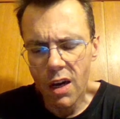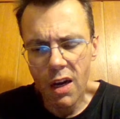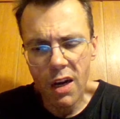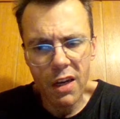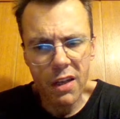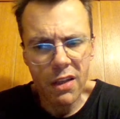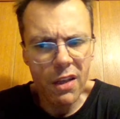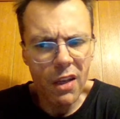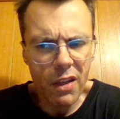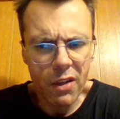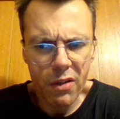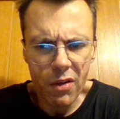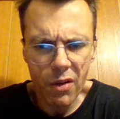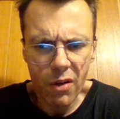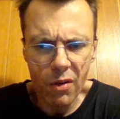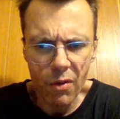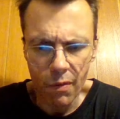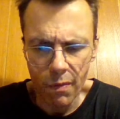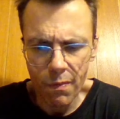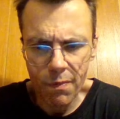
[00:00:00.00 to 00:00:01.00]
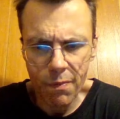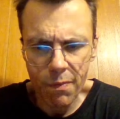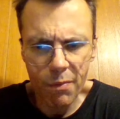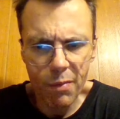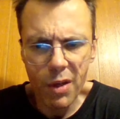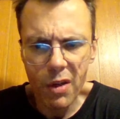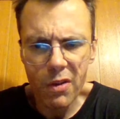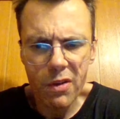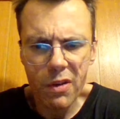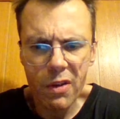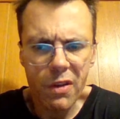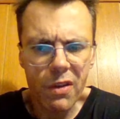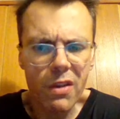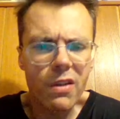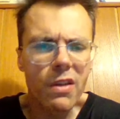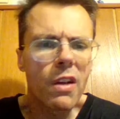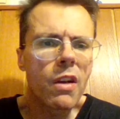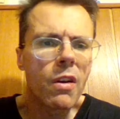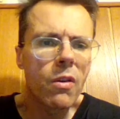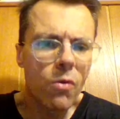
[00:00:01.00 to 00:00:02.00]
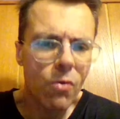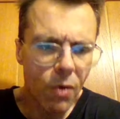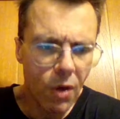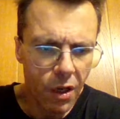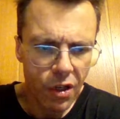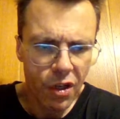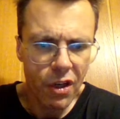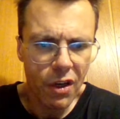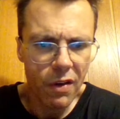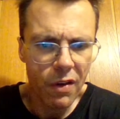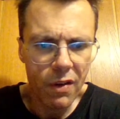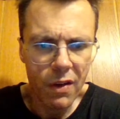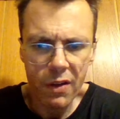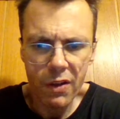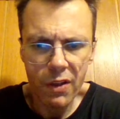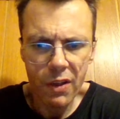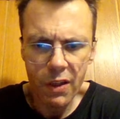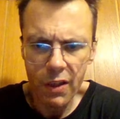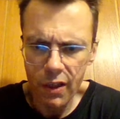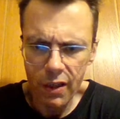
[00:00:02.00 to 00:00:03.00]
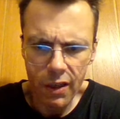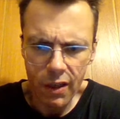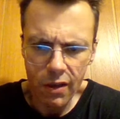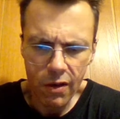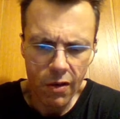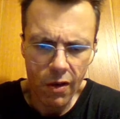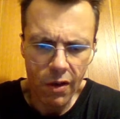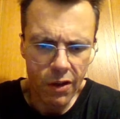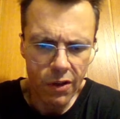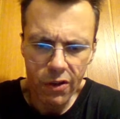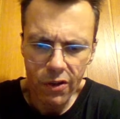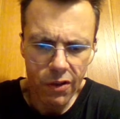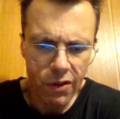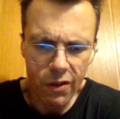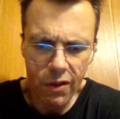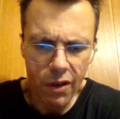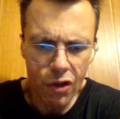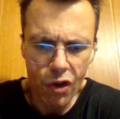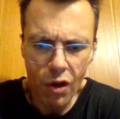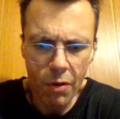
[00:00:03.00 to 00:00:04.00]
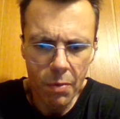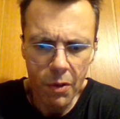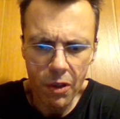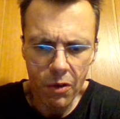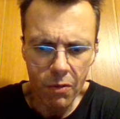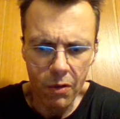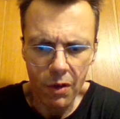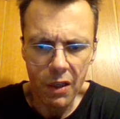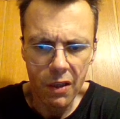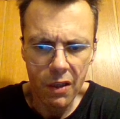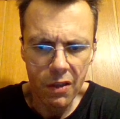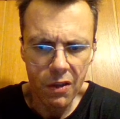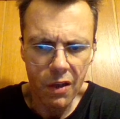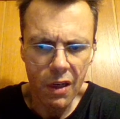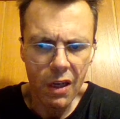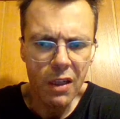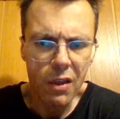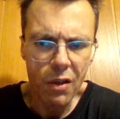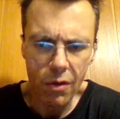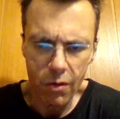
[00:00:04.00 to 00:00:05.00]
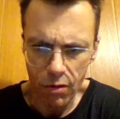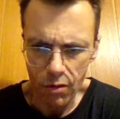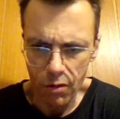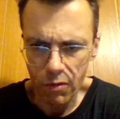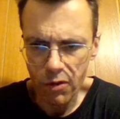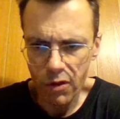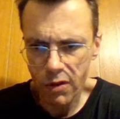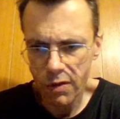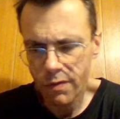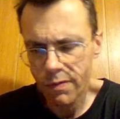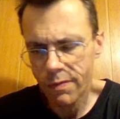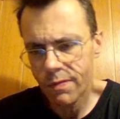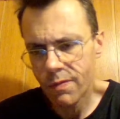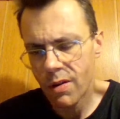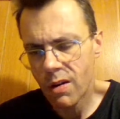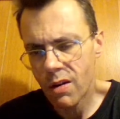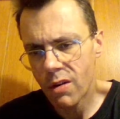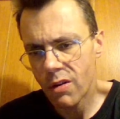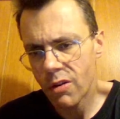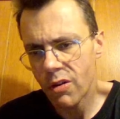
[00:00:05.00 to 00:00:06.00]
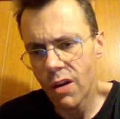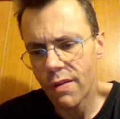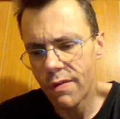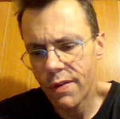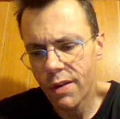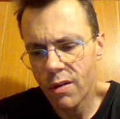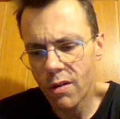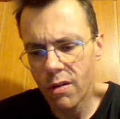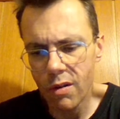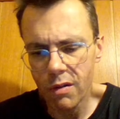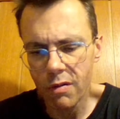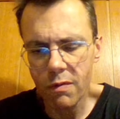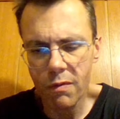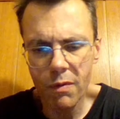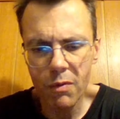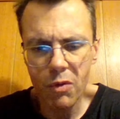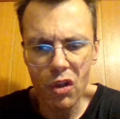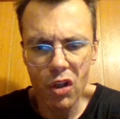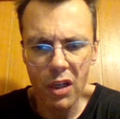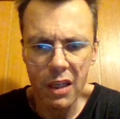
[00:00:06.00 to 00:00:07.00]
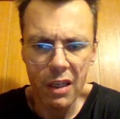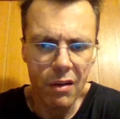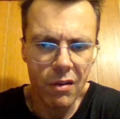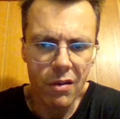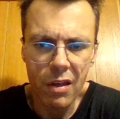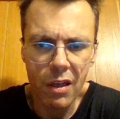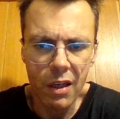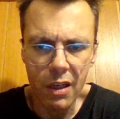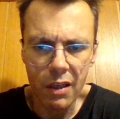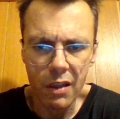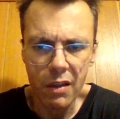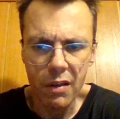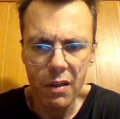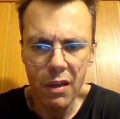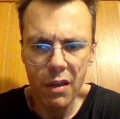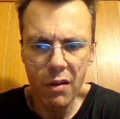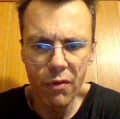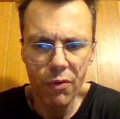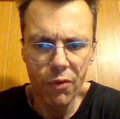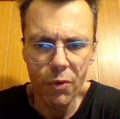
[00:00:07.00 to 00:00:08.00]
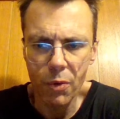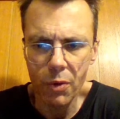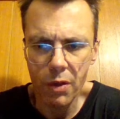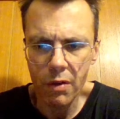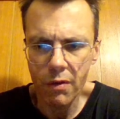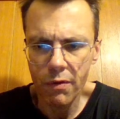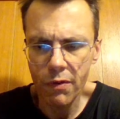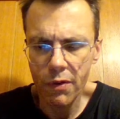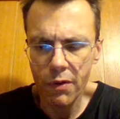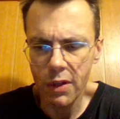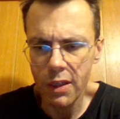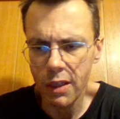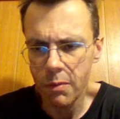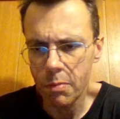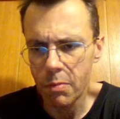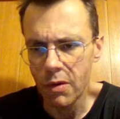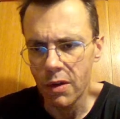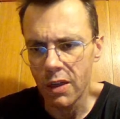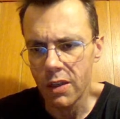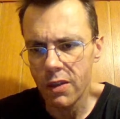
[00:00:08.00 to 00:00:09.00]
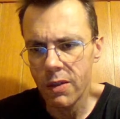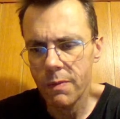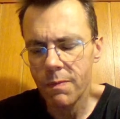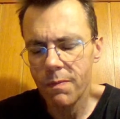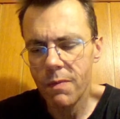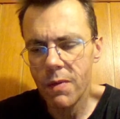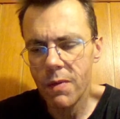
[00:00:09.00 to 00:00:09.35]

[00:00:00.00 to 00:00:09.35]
I did so because there's a single watch here in the city that costs the cheapest one, it's 8 euros. So I figured out oh, from China you can get 4 for that price.